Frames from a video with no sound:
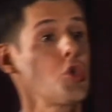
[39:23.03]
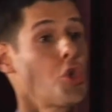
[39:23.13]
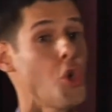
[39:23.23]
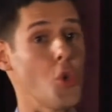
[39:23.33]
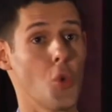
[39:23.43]

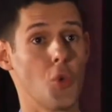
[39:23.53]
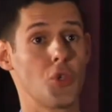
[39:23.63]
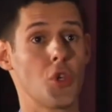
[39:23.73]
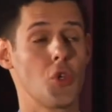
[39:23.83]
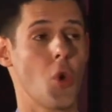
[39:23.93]

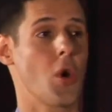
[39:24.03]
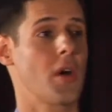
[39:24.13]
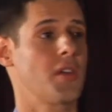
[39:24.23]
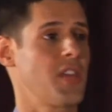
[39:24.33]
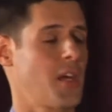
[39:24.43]
choose
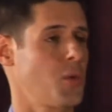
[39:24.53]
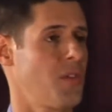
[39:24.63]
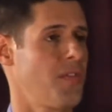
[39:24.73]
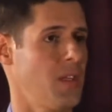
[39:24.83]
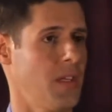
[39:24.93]
your sexual
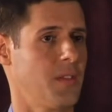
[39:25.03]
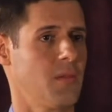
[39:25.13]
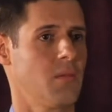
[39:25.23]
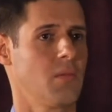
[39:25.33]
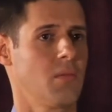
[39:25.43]
feelings?
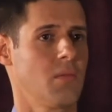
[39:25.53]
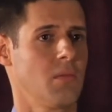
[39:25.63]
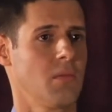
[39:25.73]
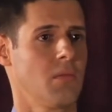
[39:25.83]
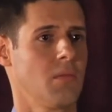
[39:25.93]

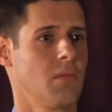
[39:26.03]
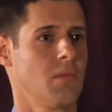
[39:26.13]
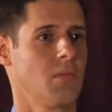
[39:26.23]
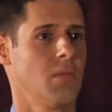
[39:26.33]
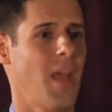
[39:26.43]

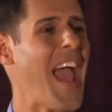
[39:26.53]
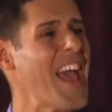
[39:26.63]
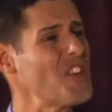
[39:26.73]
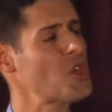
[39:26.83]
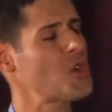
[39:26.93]

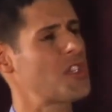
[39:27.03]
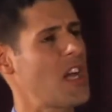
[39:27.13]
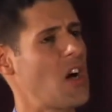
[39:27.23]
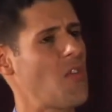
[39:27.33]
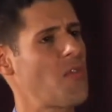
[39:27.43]
Ask
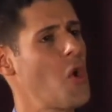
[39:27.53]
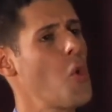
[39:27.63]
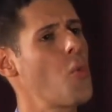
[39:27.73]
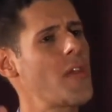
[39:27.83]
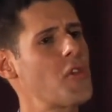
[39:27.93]
yourself
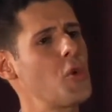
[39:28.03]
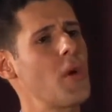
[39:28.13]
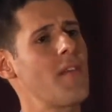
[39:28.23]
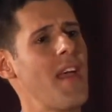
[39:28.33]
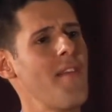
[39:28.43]
whether you
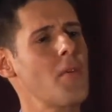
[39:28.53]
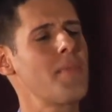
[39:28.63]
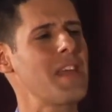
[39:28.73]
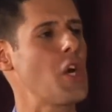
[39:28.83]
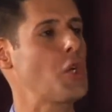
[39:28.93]
have ever
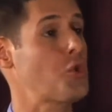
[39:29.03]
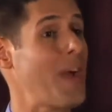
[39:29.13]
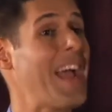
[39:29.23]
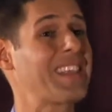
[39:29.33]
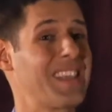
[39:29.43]
been
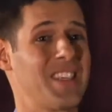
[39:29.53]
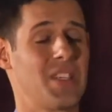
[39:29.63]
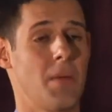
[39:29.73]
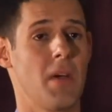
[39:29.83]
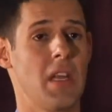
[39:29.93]
attracted to
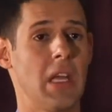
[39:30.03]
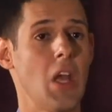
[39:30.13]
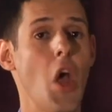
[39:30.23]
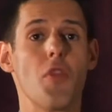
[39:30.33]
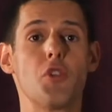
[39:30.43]
somebody
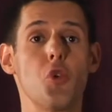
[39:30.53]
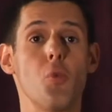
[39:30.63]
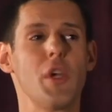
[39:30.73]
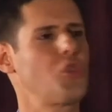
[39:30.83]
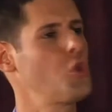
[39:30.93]
that you
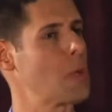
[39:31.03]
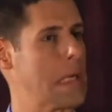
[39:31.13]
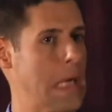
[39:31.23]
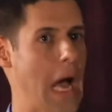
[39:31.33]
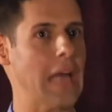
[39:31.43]
wish you were
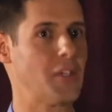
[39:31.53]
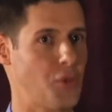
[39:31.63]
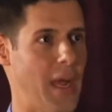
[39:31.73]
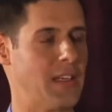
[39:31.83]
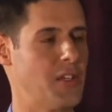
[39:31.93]
not
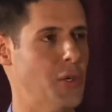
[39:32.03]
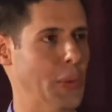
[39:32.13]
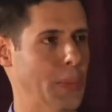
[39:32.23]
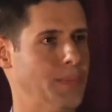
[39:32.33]
attracted to.